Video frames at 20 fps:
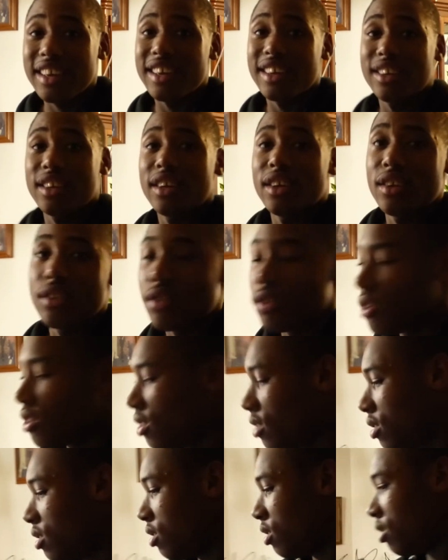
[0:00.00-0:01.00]
Yeah.
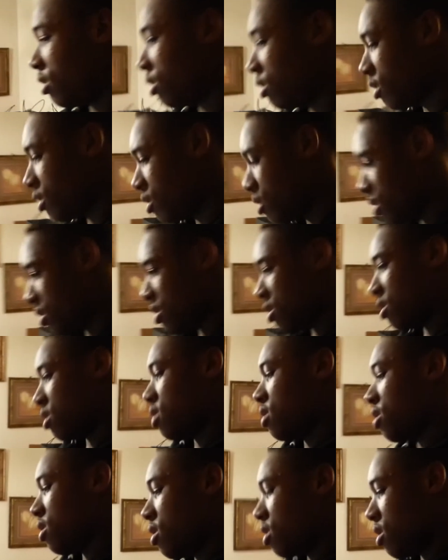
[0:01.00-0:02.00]
You
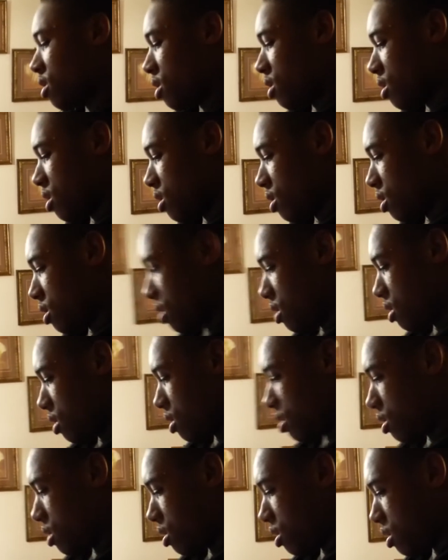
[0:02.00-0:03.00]
should be sick too with your
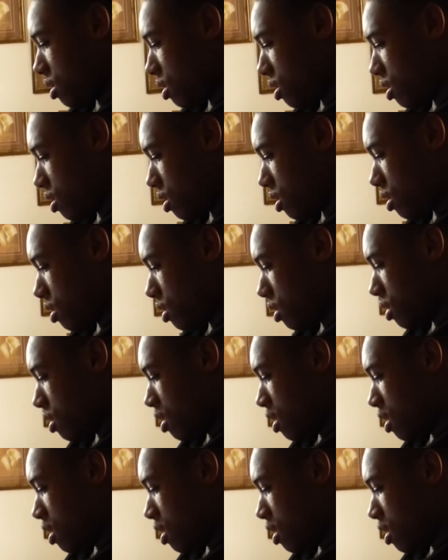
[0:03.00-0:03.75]
lying ass.